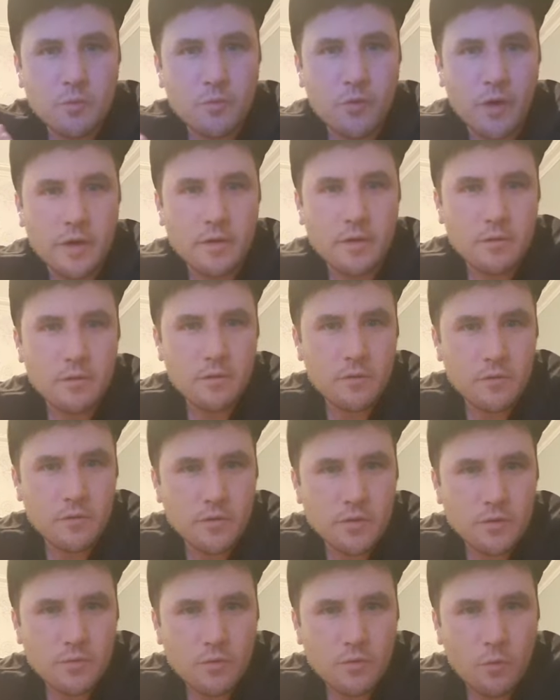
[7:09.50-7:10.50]
Or do you
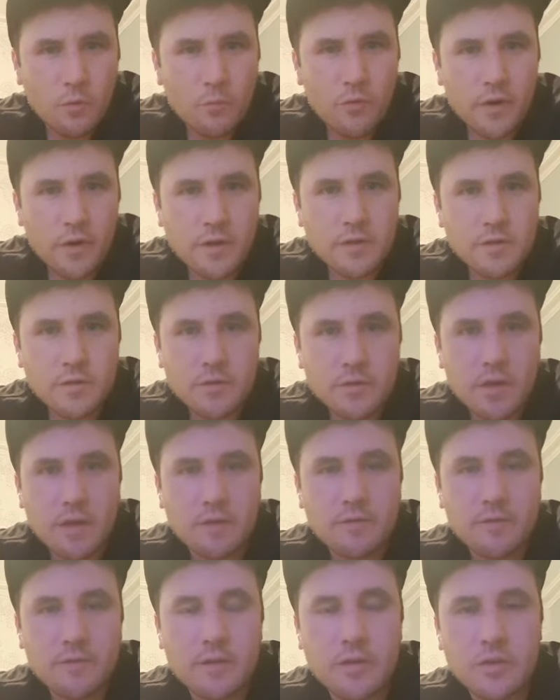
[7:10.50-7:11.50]
bright? Or do you go
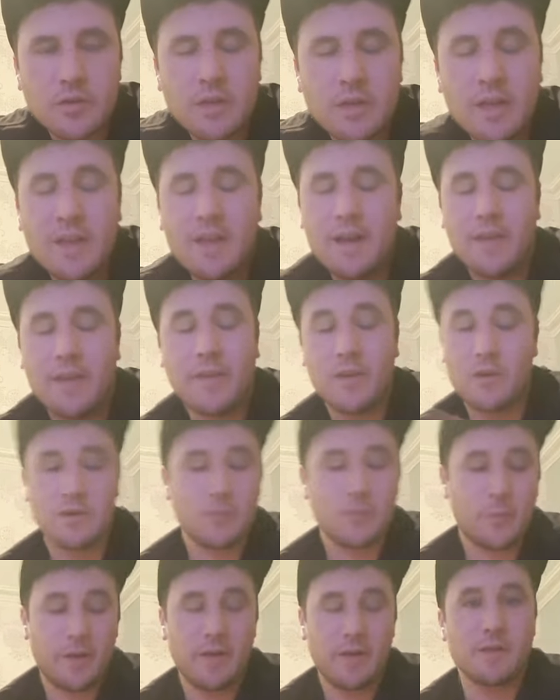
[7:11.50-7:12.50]
bright to attract fish?
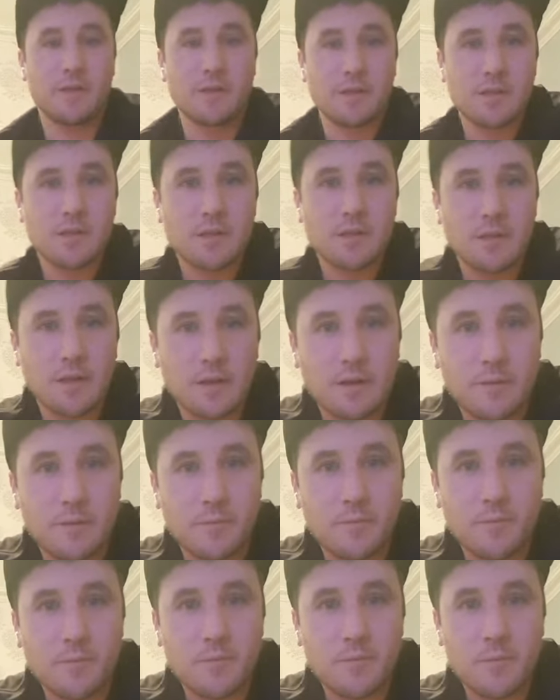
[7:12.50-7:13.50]
I think it all
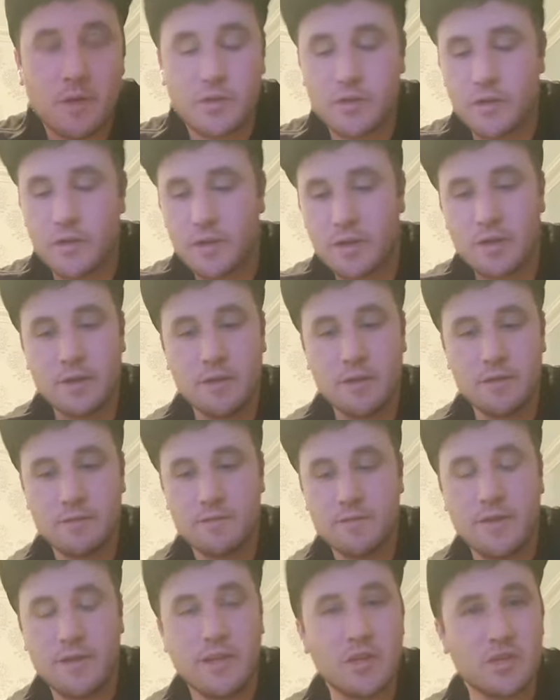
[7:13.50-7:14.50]
depends,
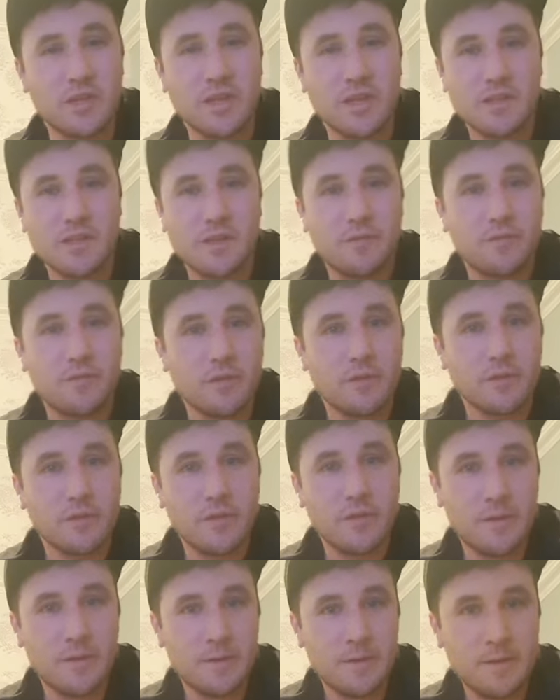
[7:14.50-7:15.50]
Patrick. Each day is
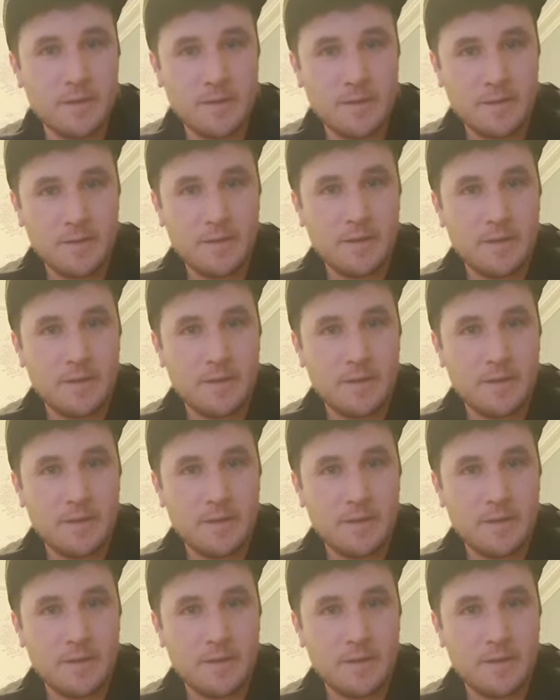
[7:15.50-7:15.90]
different.